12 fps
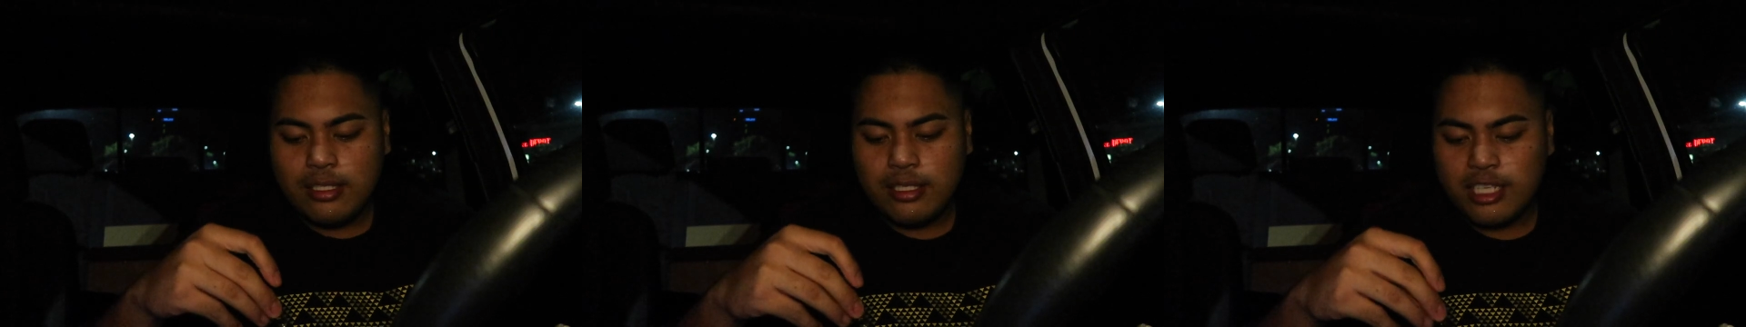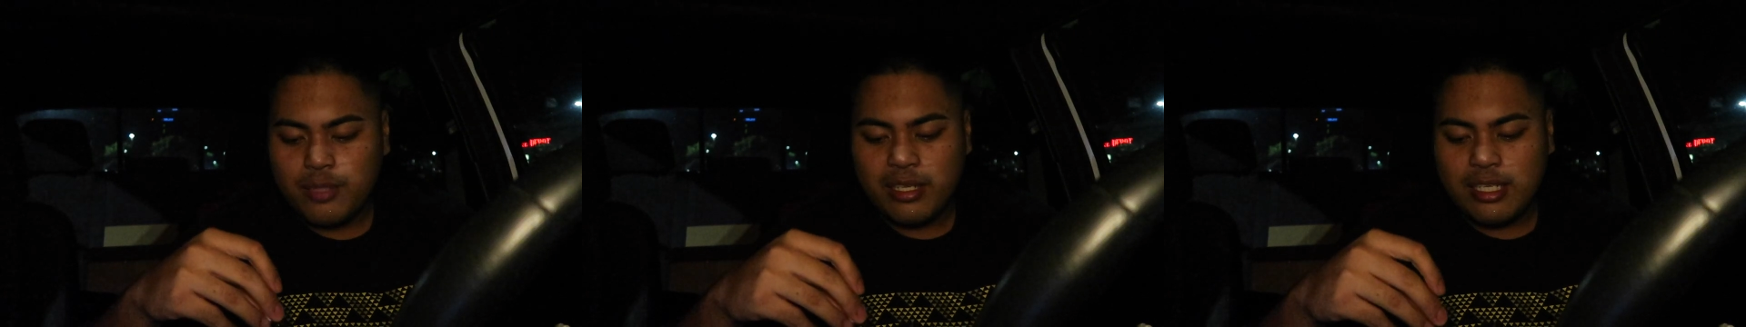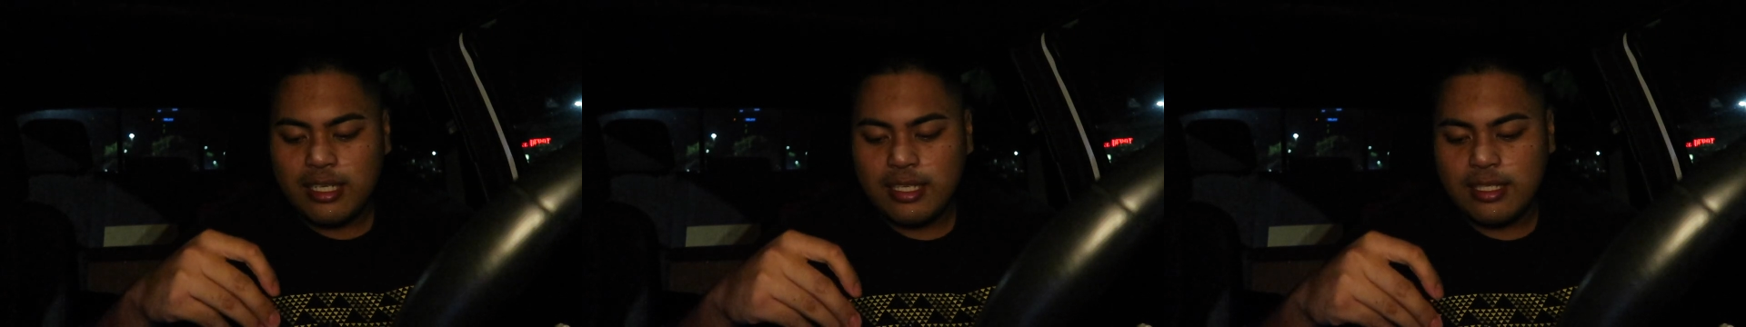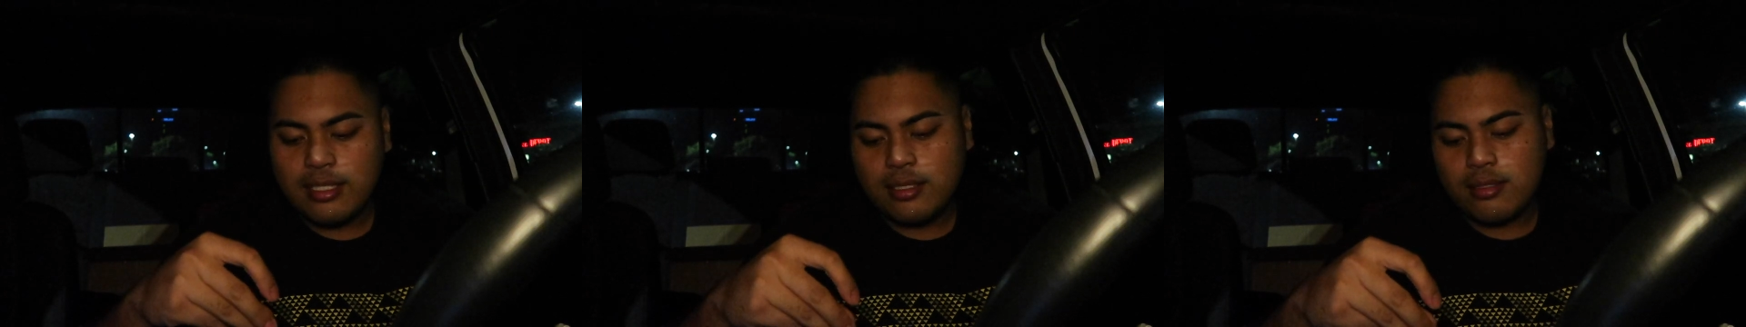just
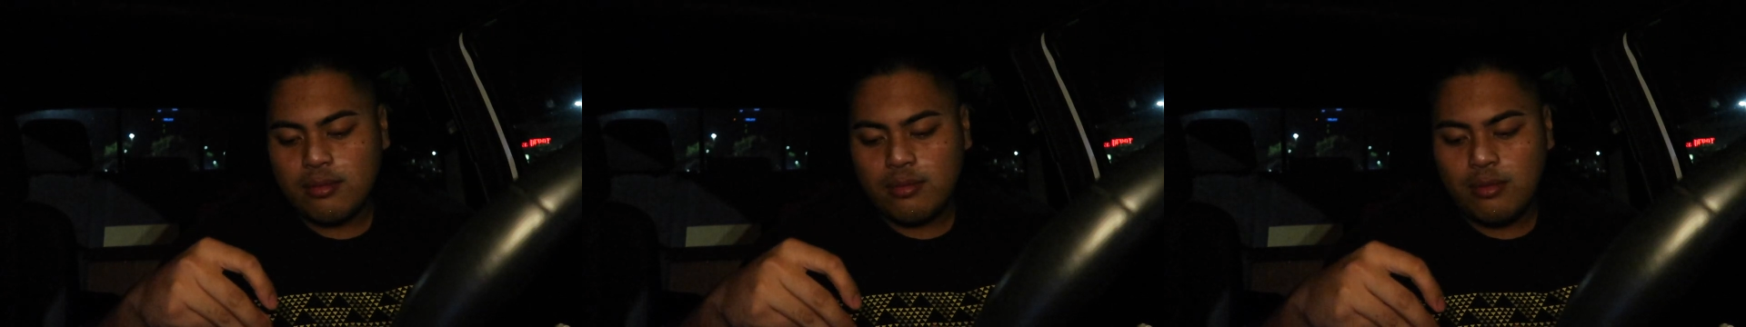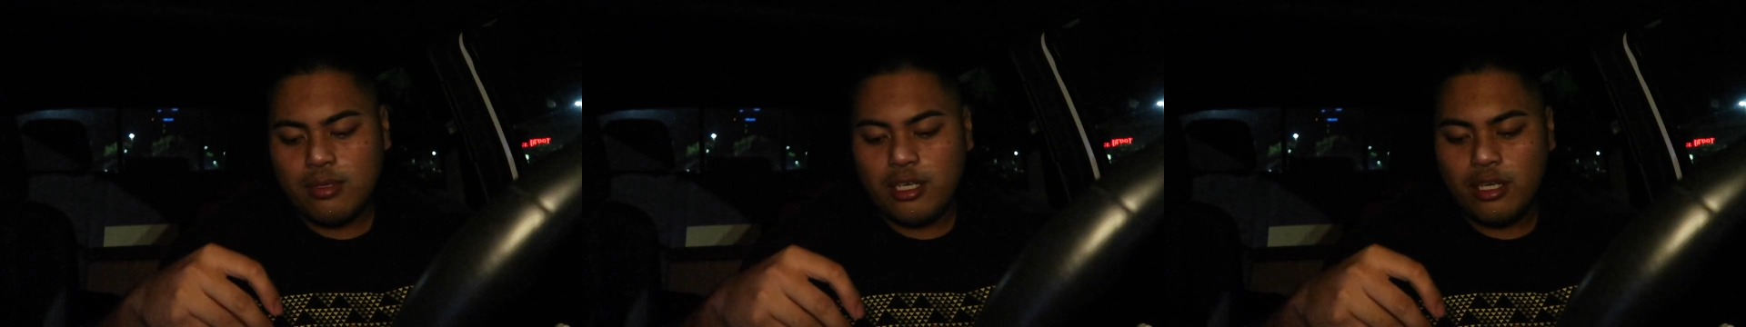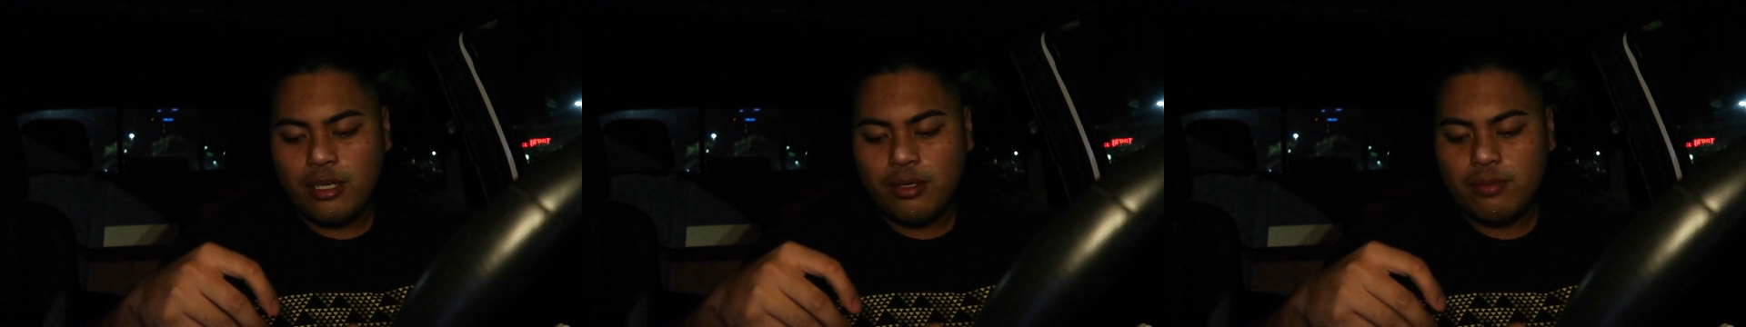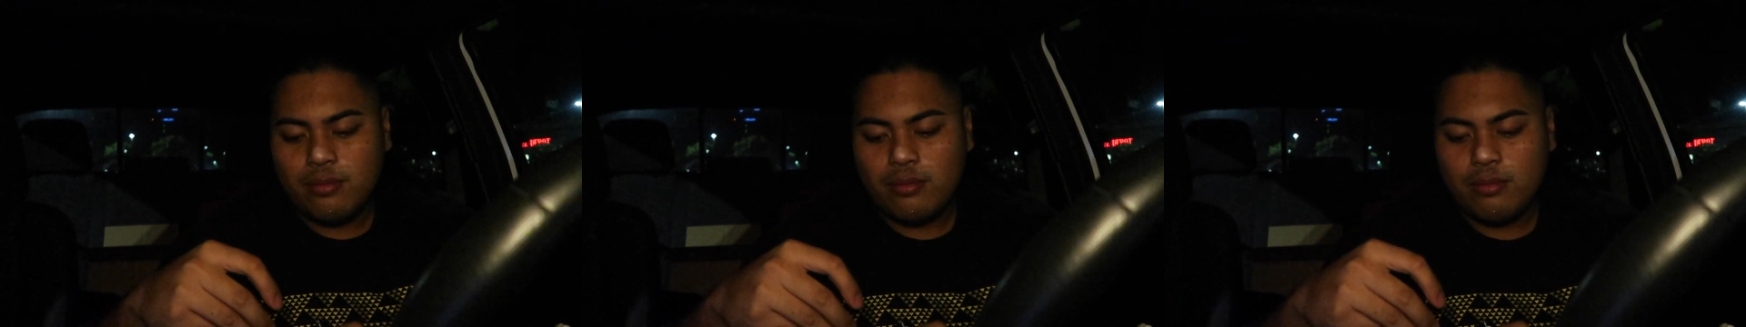because, you know,